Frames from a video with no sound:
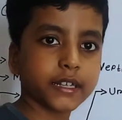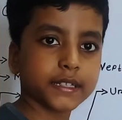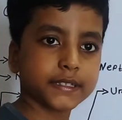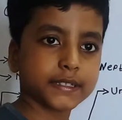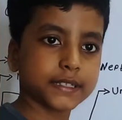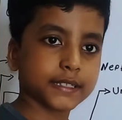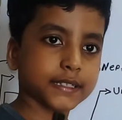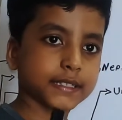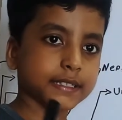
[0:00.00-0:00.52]
is
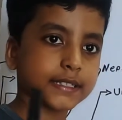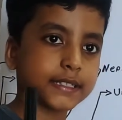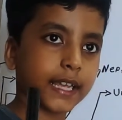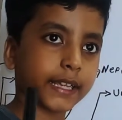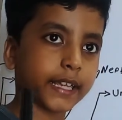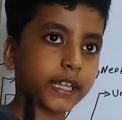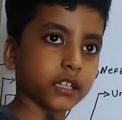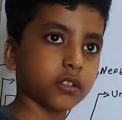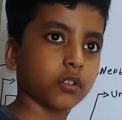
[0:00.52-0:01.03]
the
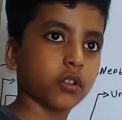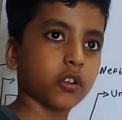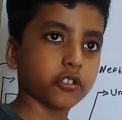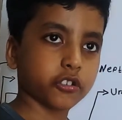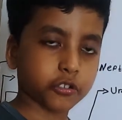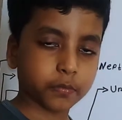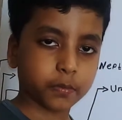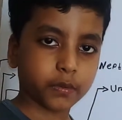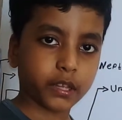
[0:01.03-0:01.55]
second
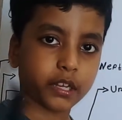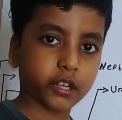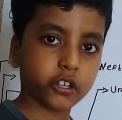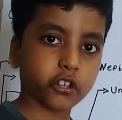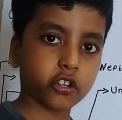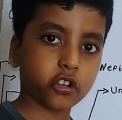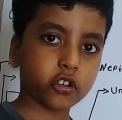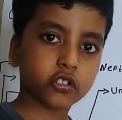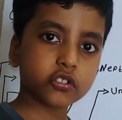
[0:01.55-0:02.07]
largest
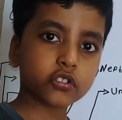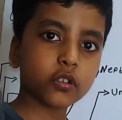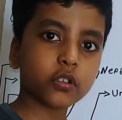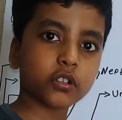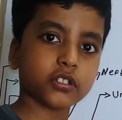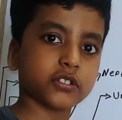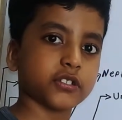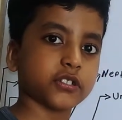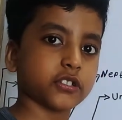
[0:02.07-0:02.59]
planet in our
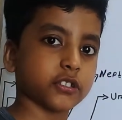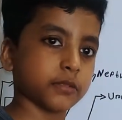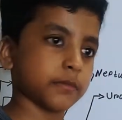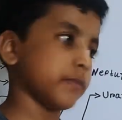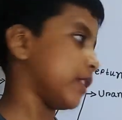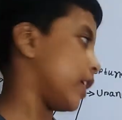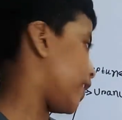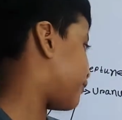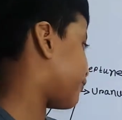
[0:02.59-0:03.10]
solar system,
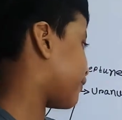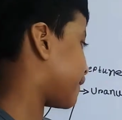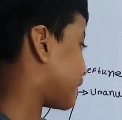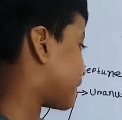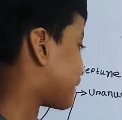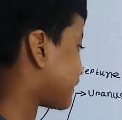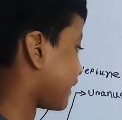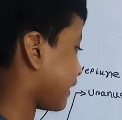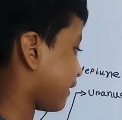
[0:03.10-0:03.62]
as you can
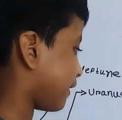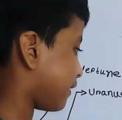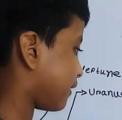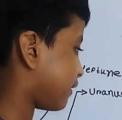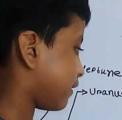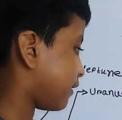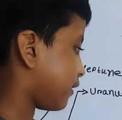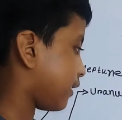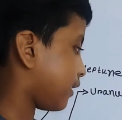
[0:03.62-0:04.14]
see.
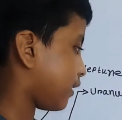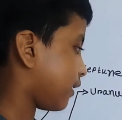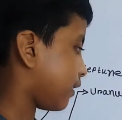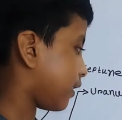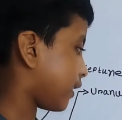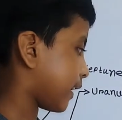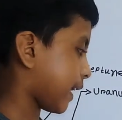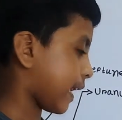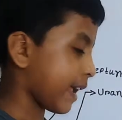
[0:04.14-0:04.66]

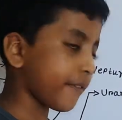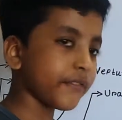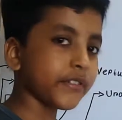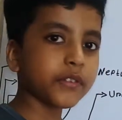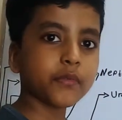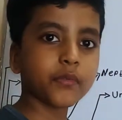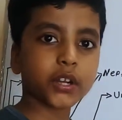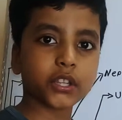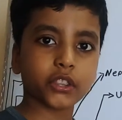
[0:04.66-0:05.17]

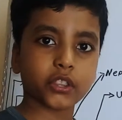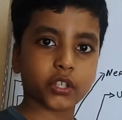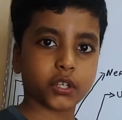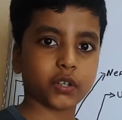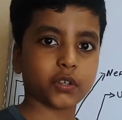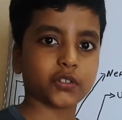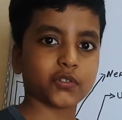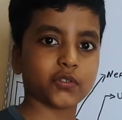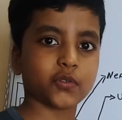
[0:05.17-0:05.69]
Everyone
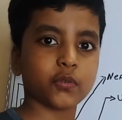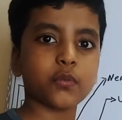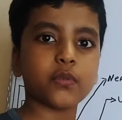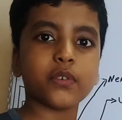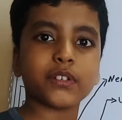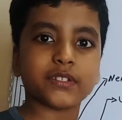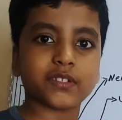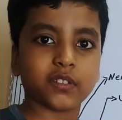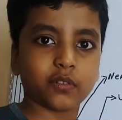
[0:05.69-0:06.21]
knows who
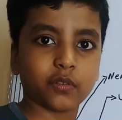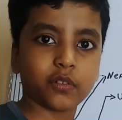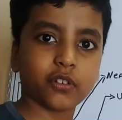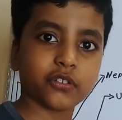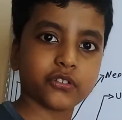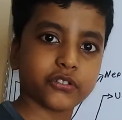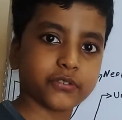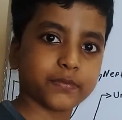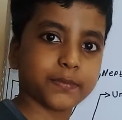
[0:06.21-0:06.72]
is the
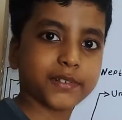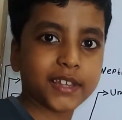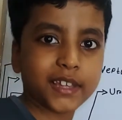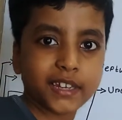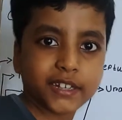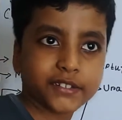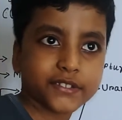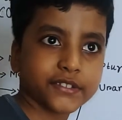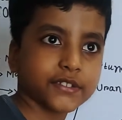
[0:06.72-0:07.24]
largest
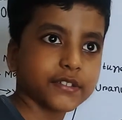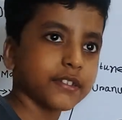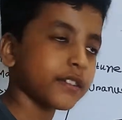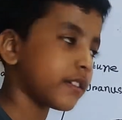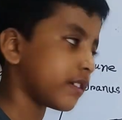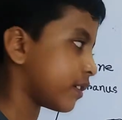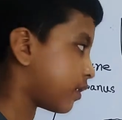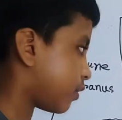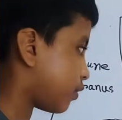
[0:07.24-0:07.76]
planet,
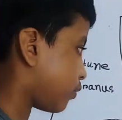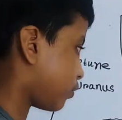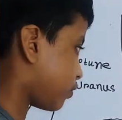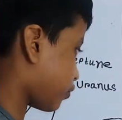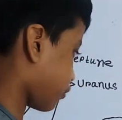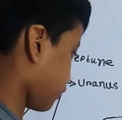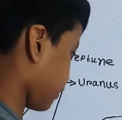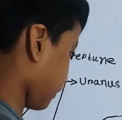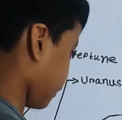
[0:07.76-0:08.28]
which is the